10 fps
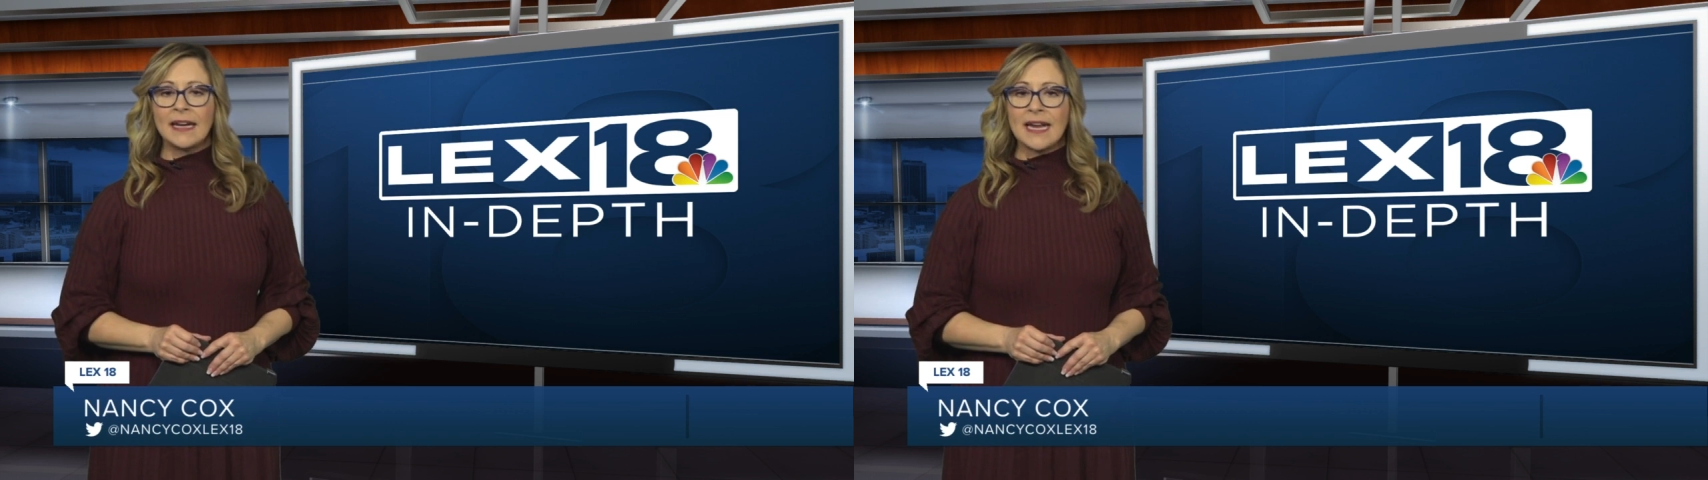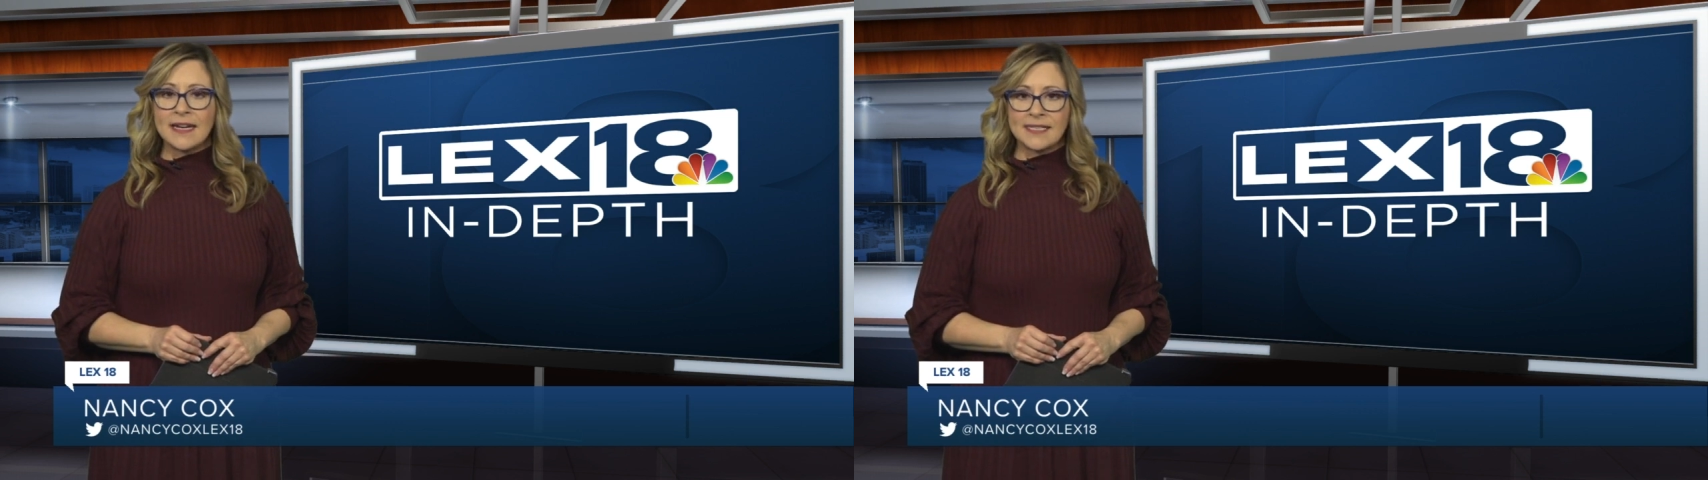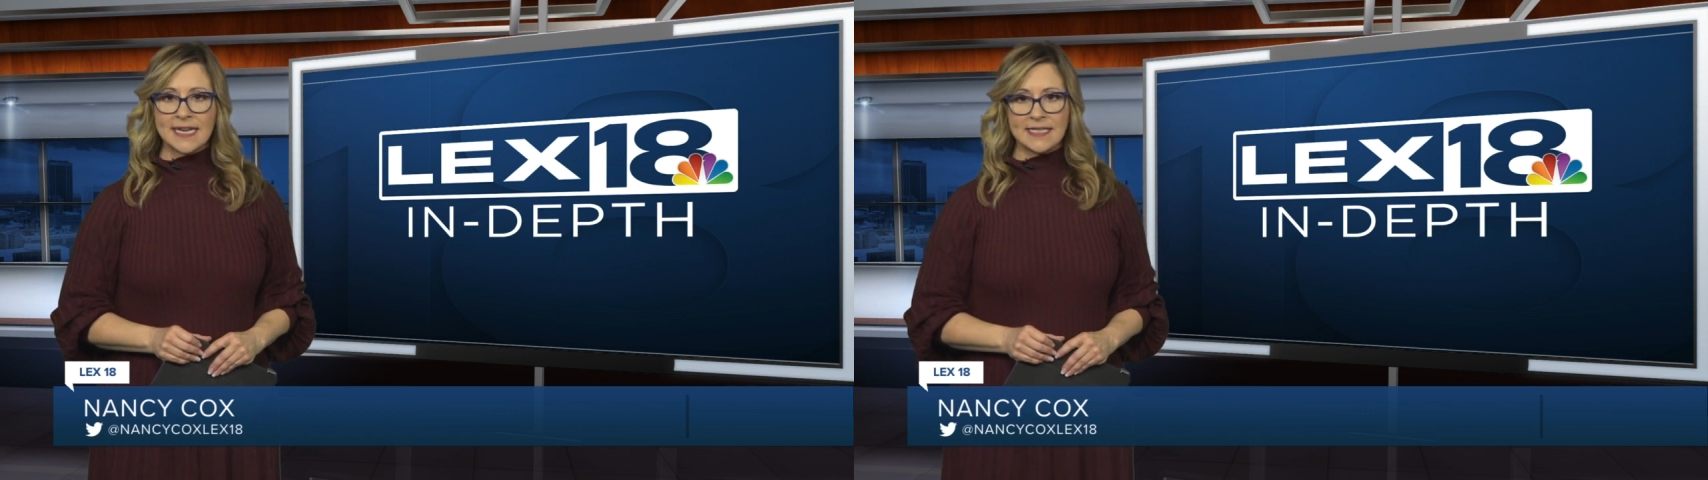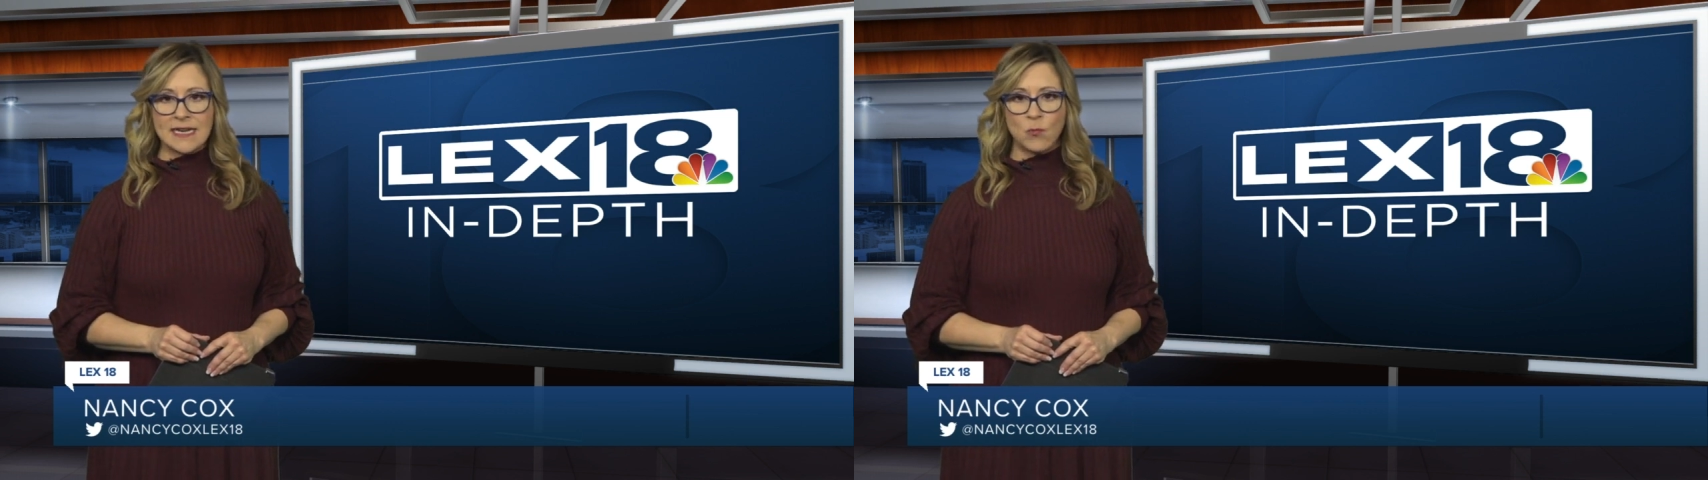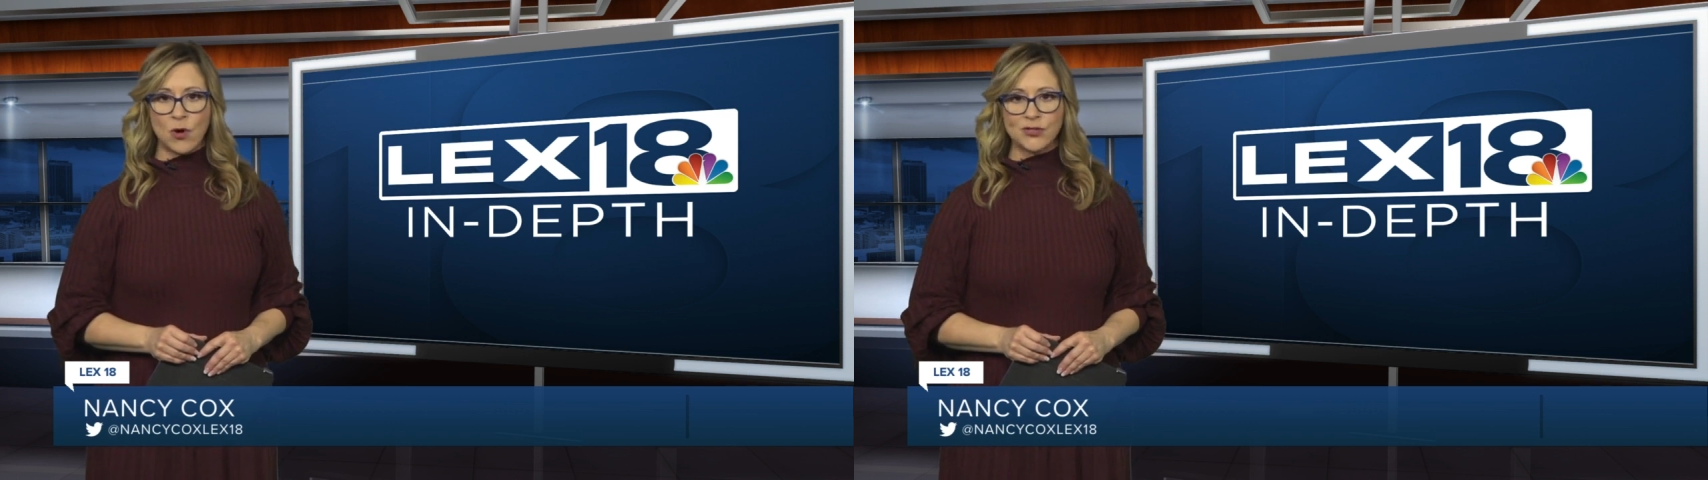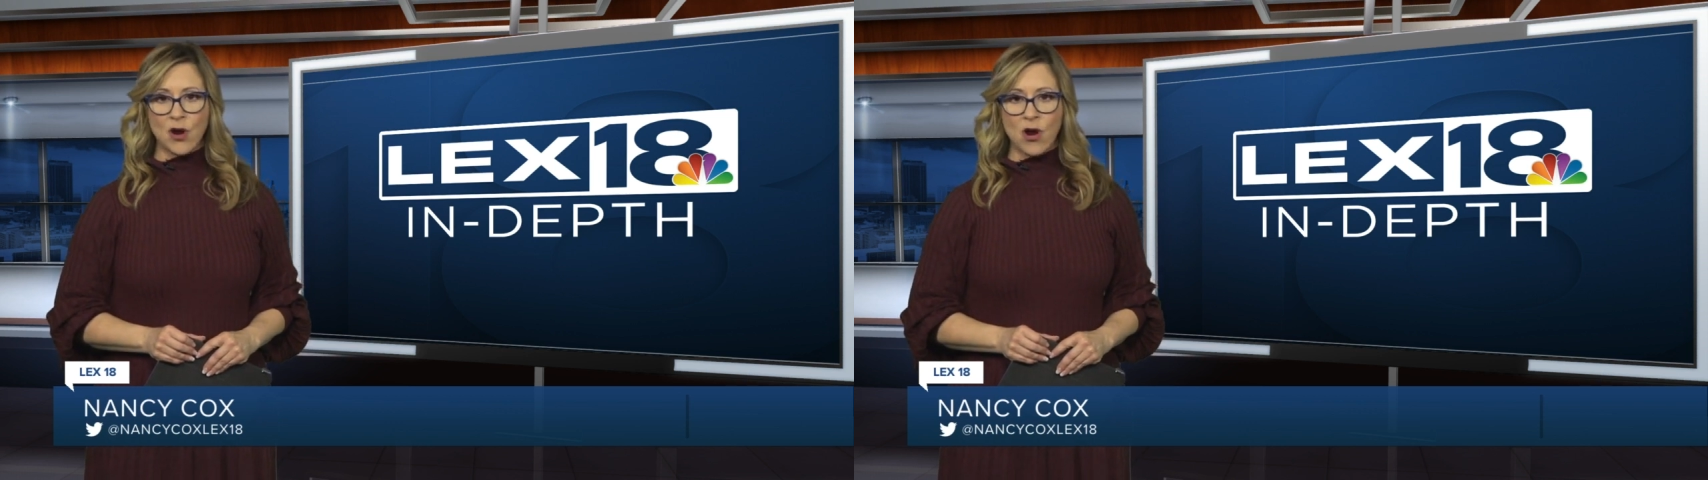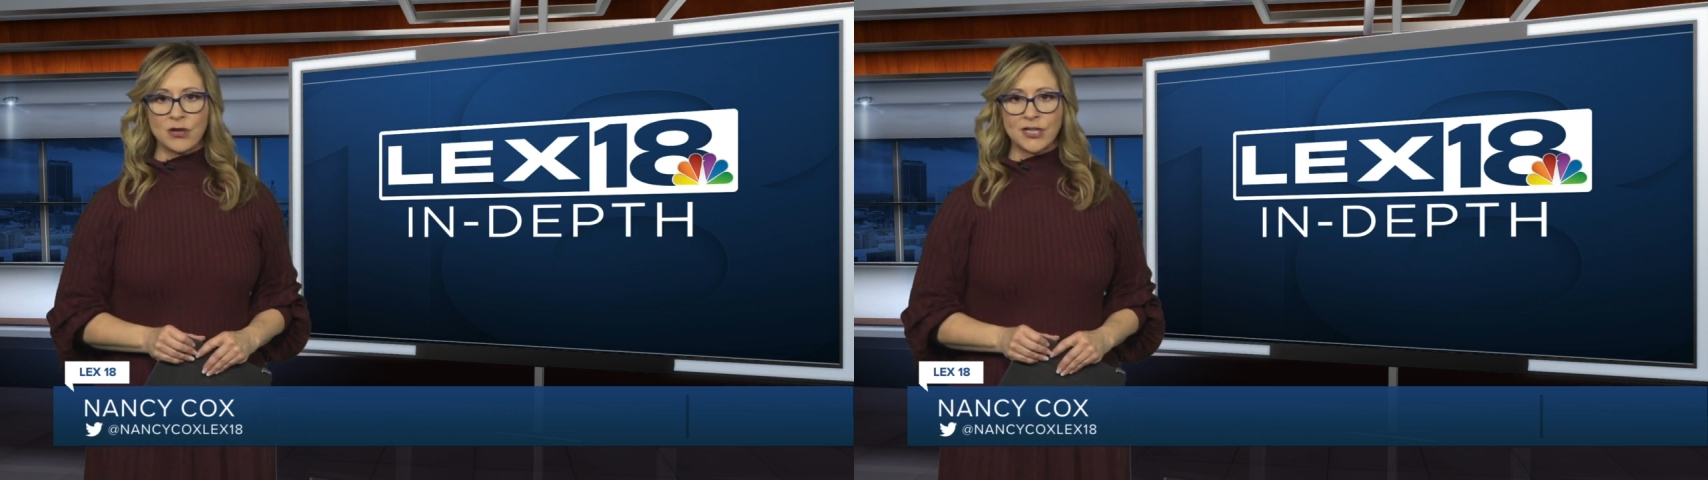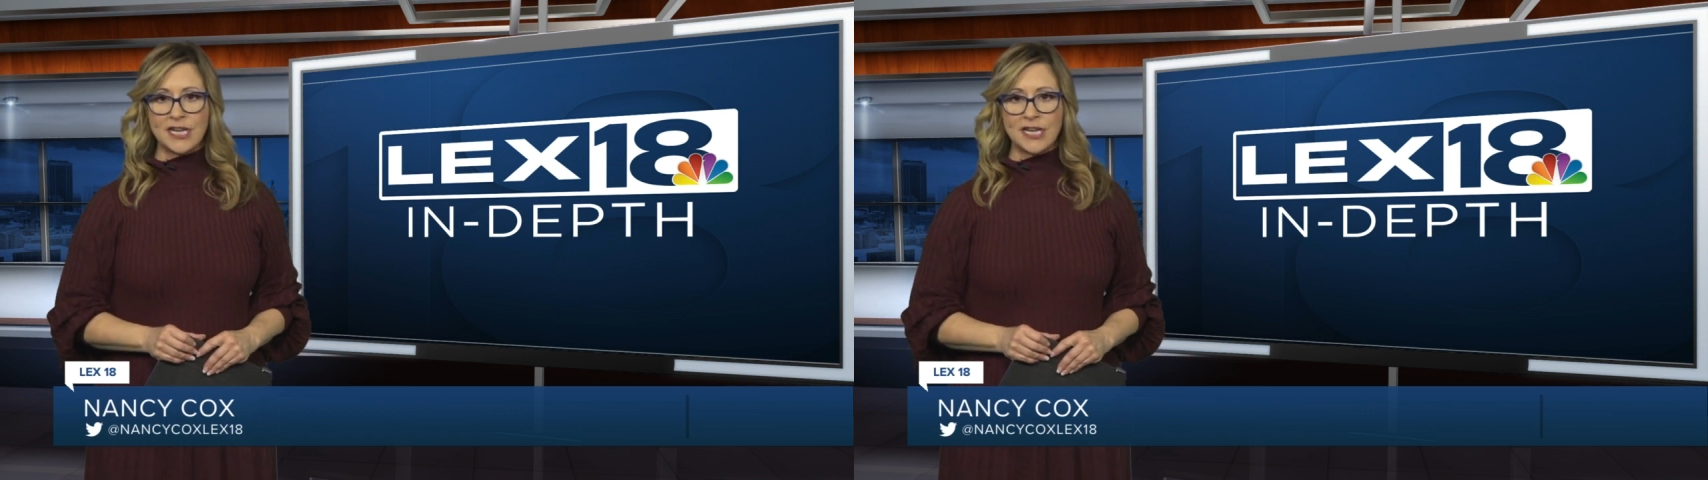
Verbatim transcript: Lex eighteen works hard to